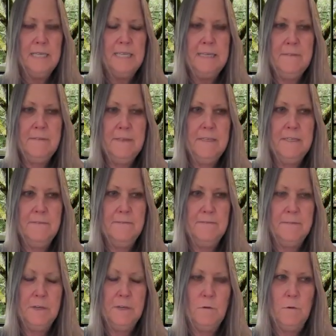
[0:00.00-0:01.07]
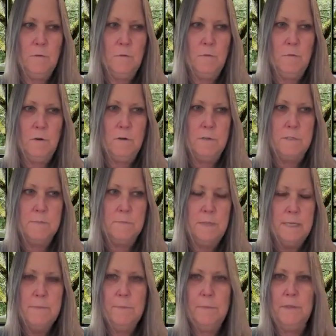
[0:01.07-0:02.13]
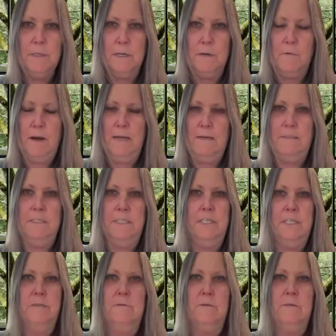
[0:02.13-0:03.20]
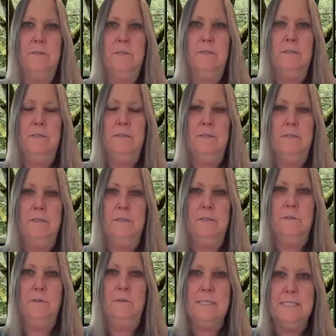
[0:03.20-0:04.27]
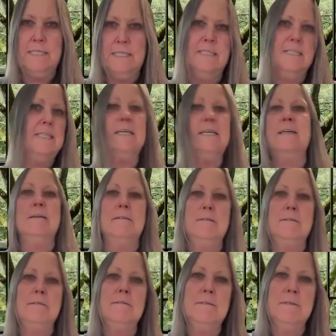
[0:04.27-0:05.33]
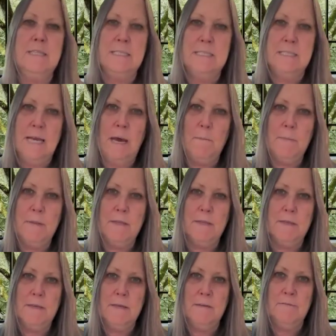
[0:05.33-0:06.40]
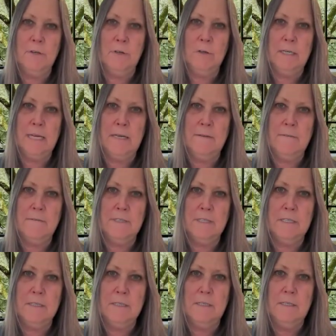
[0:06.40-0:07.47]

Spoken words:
even if there weren't people around you who could see the depth of your gift.